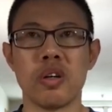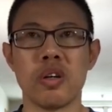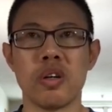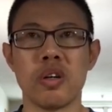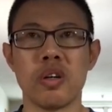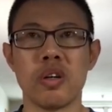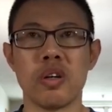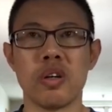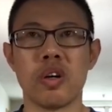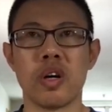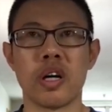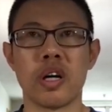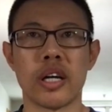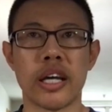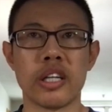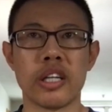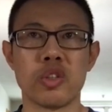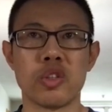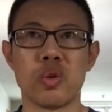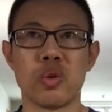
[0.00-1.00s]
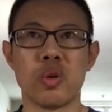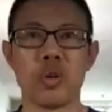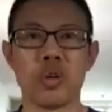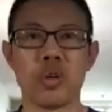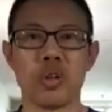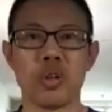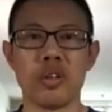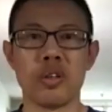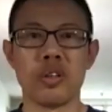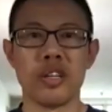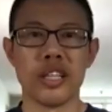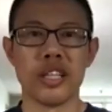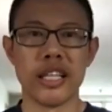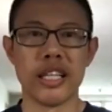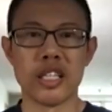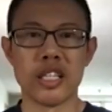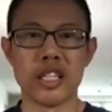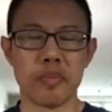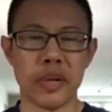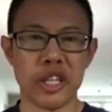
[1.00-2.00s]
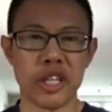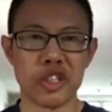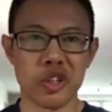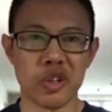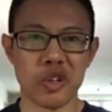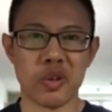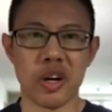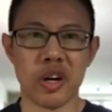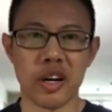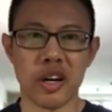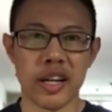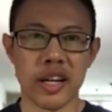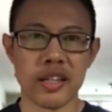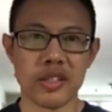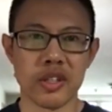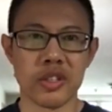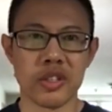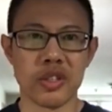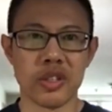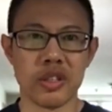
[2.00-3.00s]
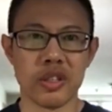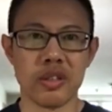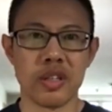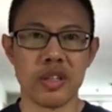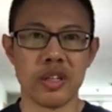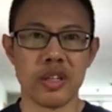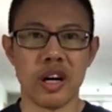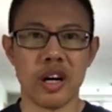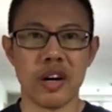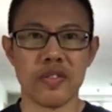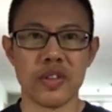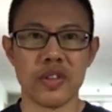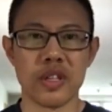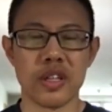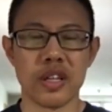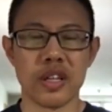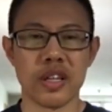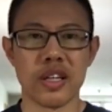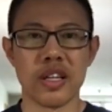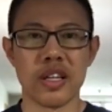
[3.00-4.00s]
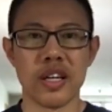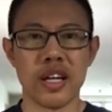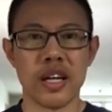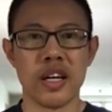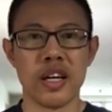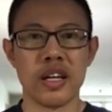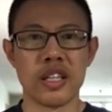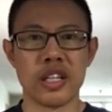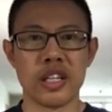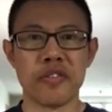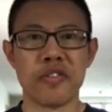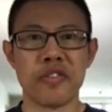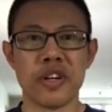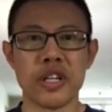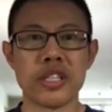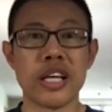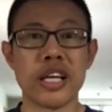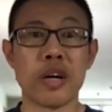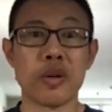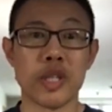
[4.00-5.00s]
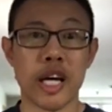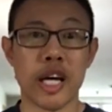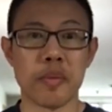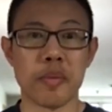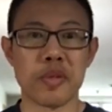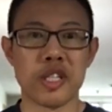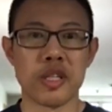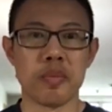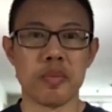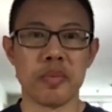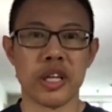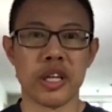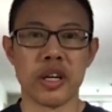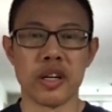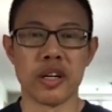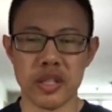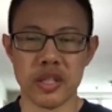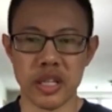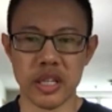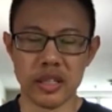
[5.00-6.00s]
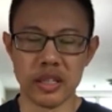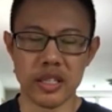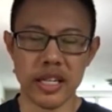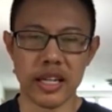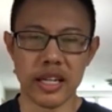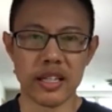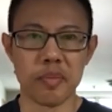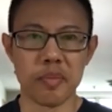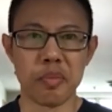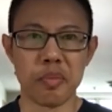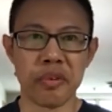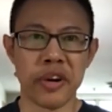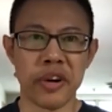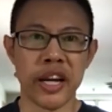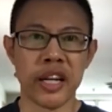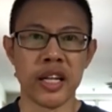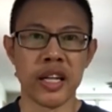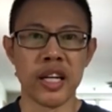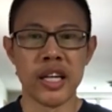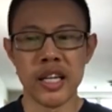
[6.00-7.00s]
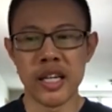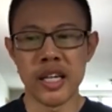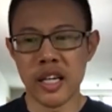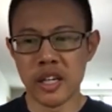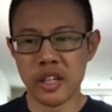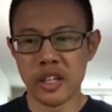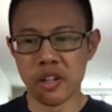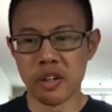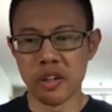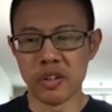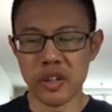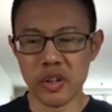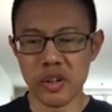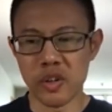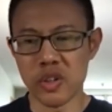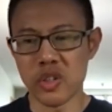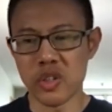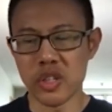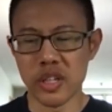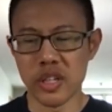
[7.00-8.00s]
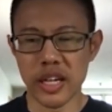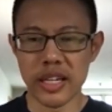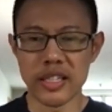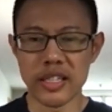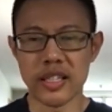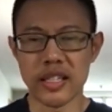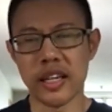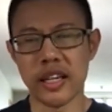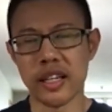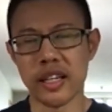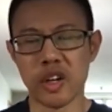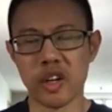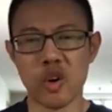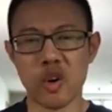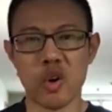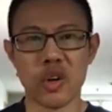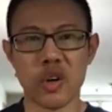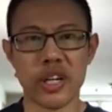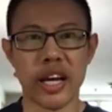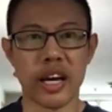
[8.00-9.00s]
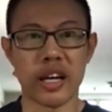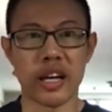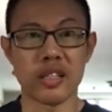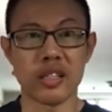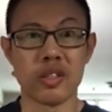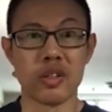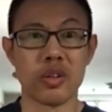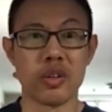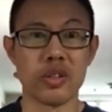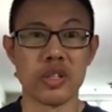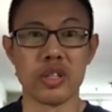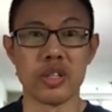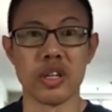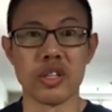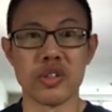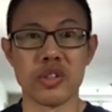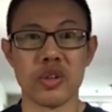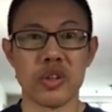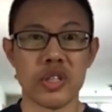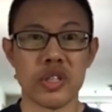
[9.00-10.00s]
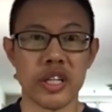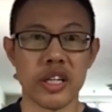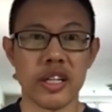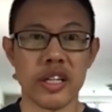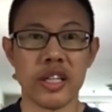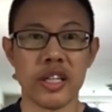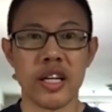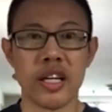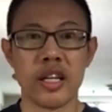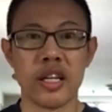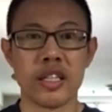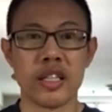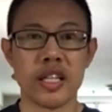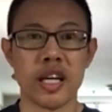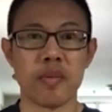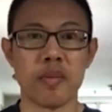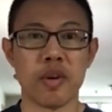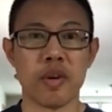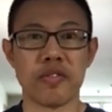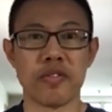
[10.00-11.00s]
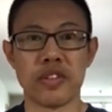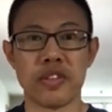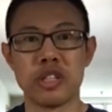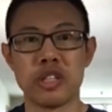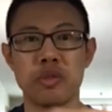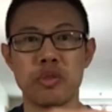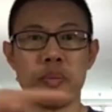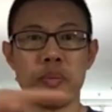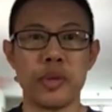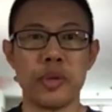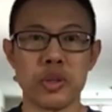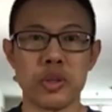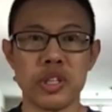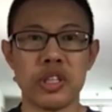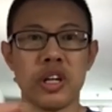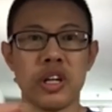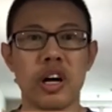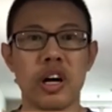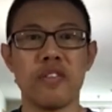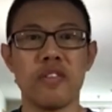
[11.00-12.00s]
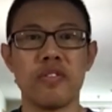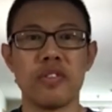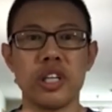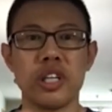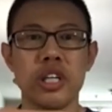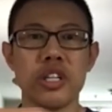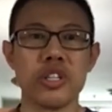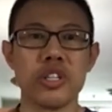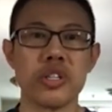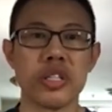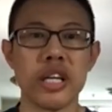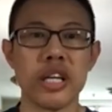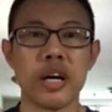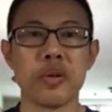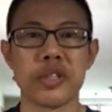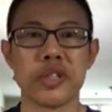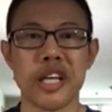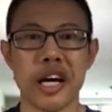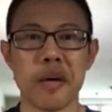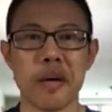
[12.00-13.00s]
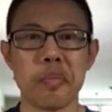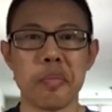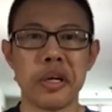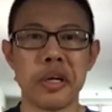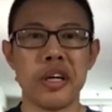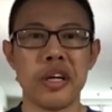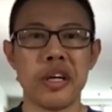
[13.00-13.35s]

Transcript: or control the spatial organization of the different cell types, because inside the brain, there's, let's say in the cortex, there's a certain type of distribution of each cell type,